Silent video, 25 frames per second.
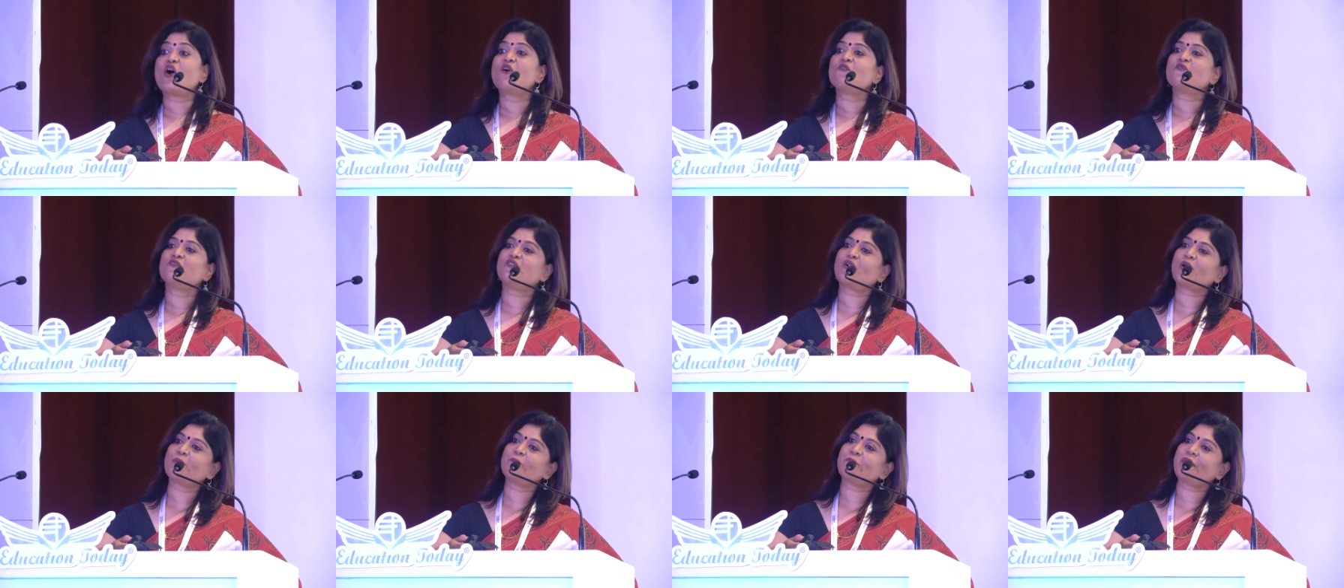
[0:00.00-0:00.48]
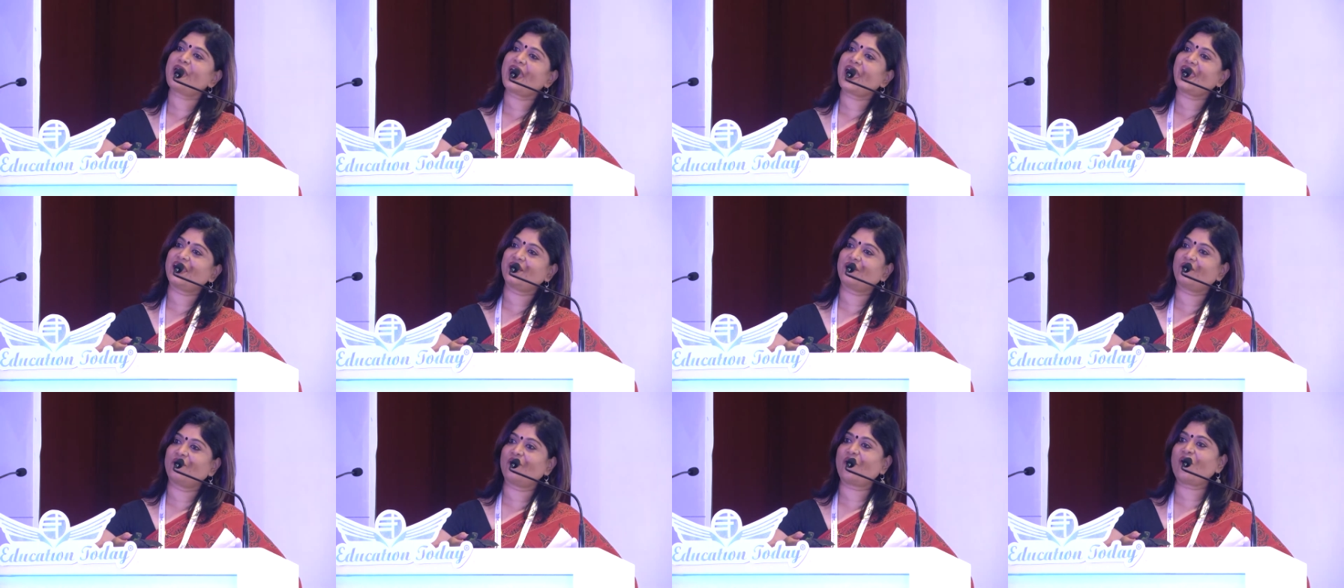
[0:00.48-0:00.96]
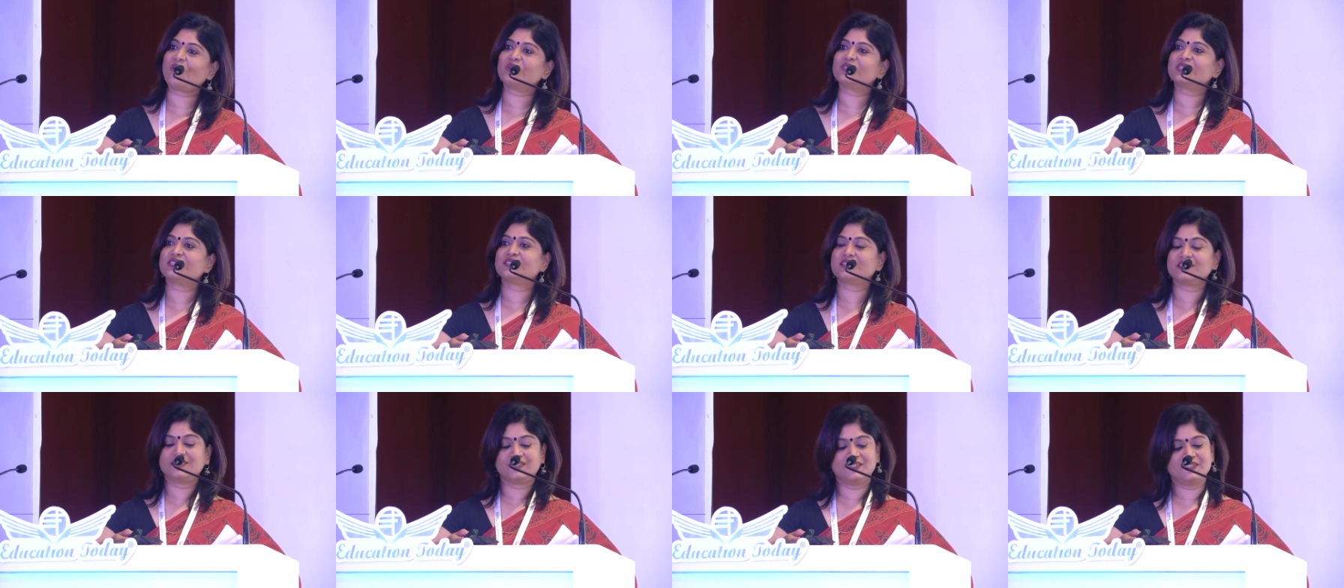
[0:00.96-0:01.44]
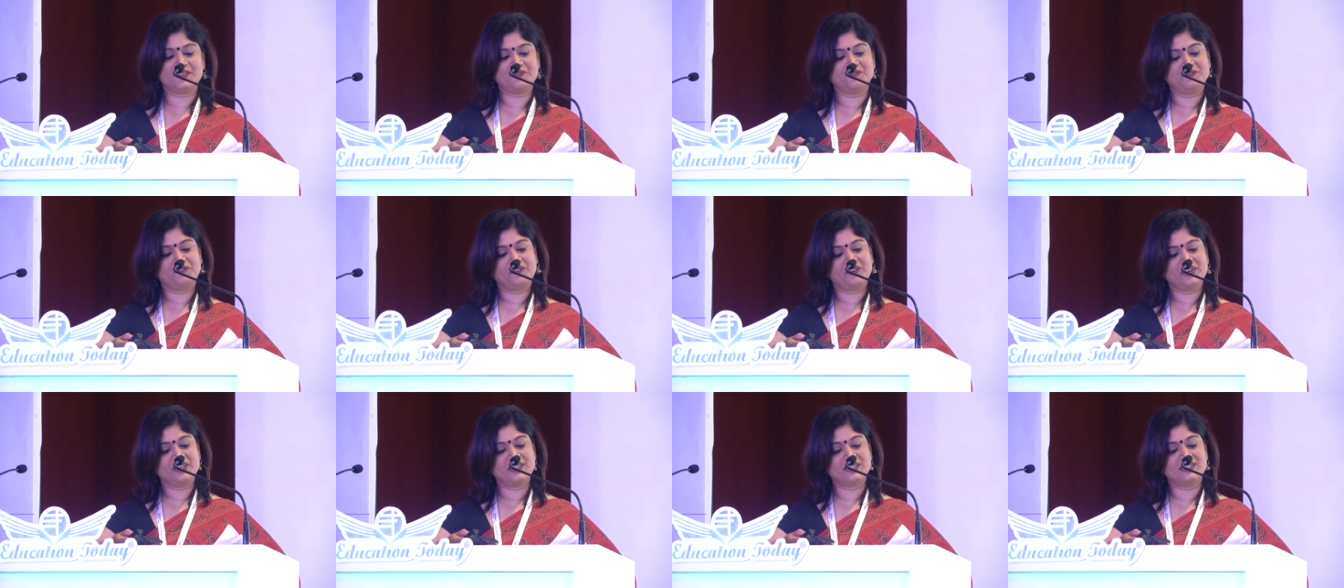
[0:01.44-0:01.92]
from across the
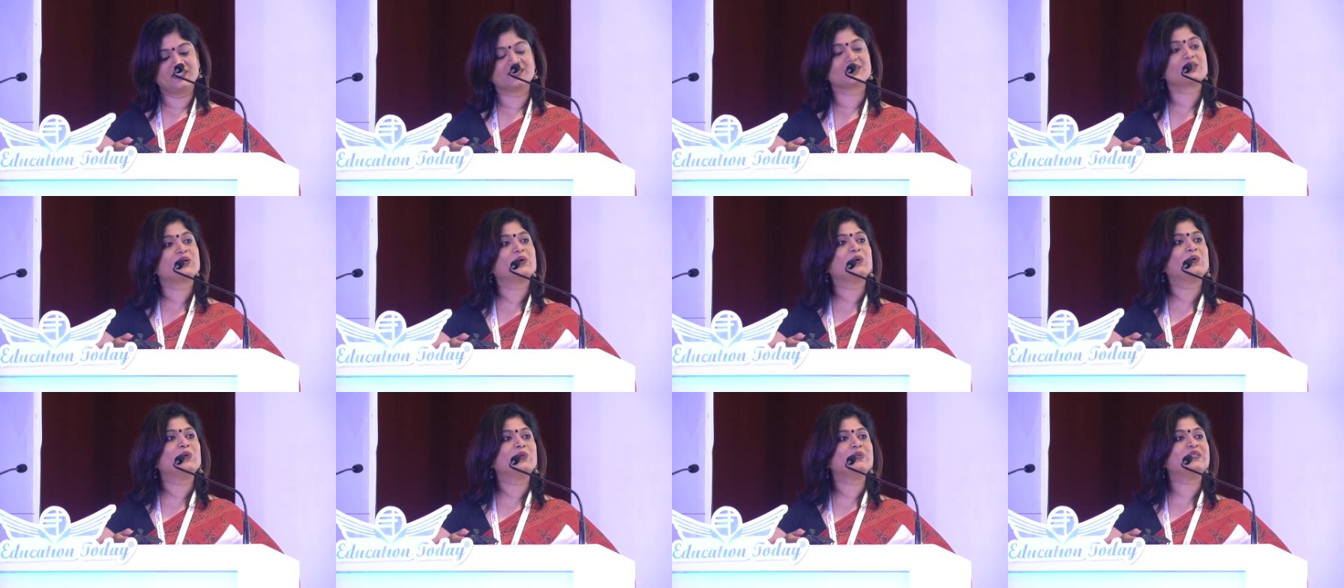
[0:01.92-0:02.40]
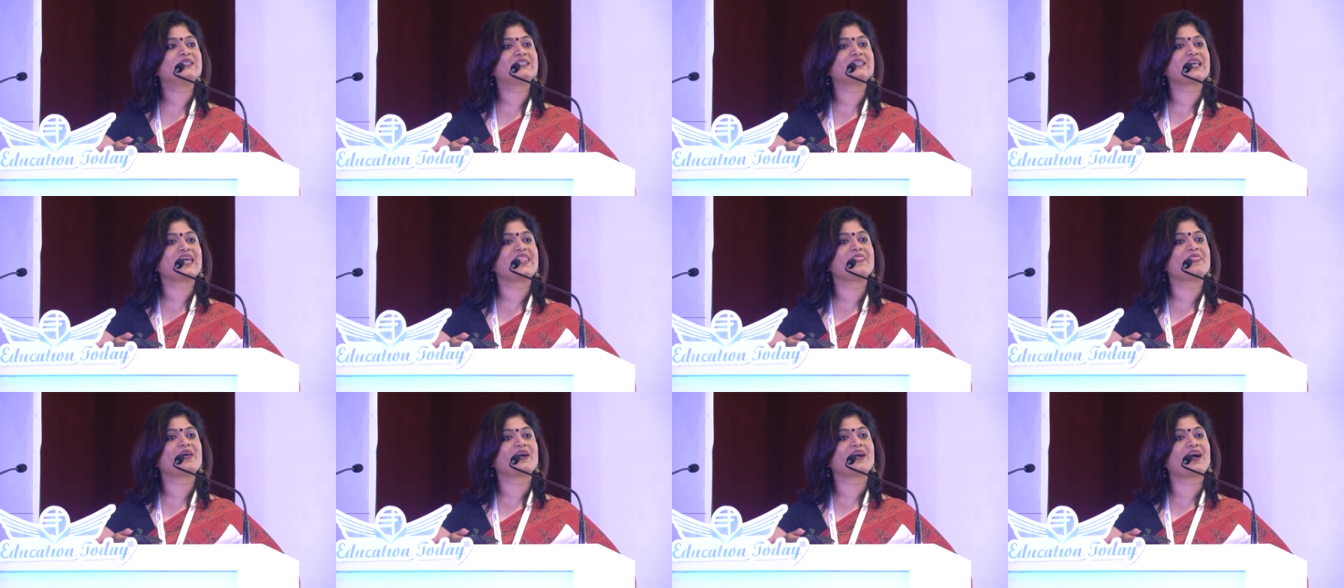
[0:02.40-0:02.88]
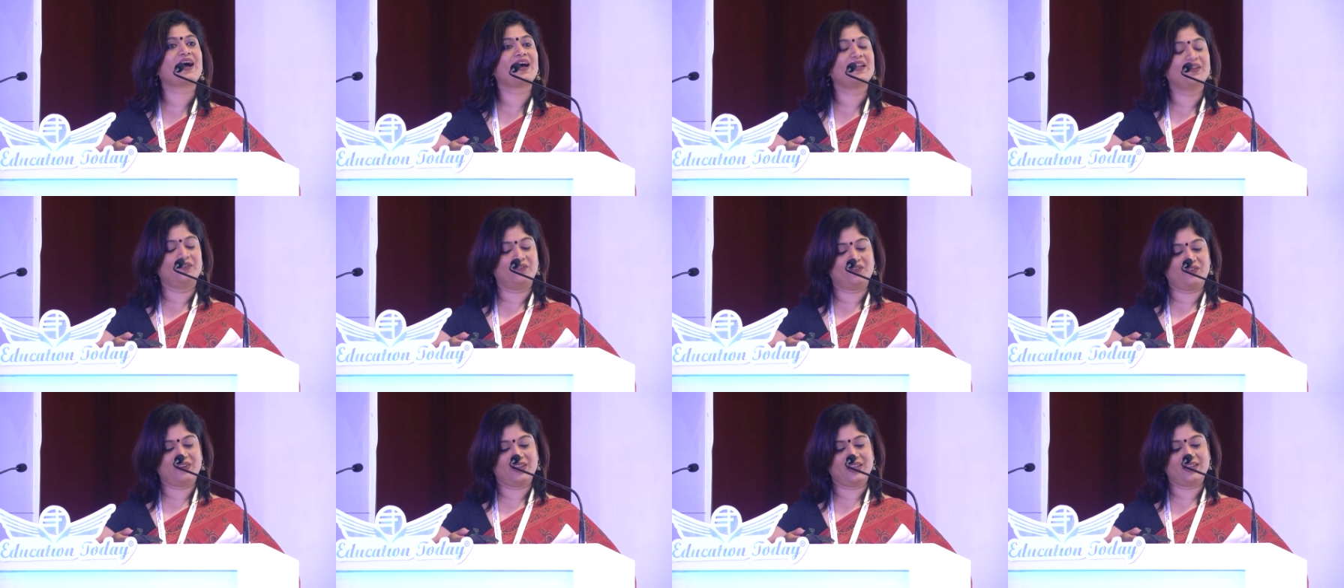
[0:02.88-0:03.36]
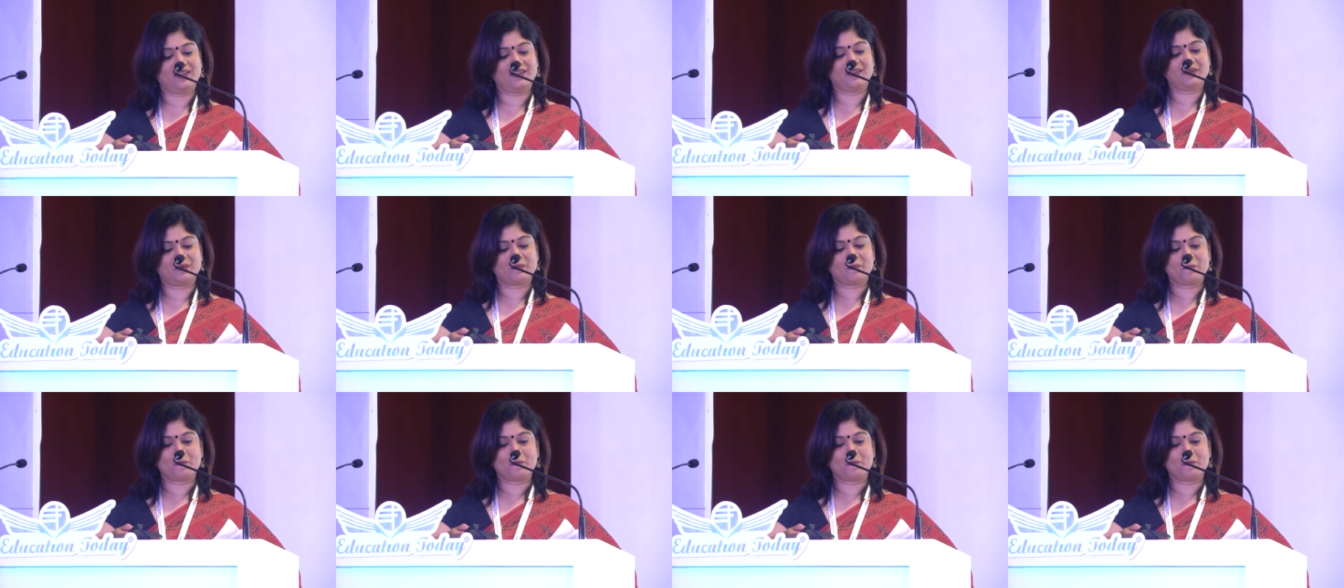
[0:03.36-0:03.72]
different schools in the country.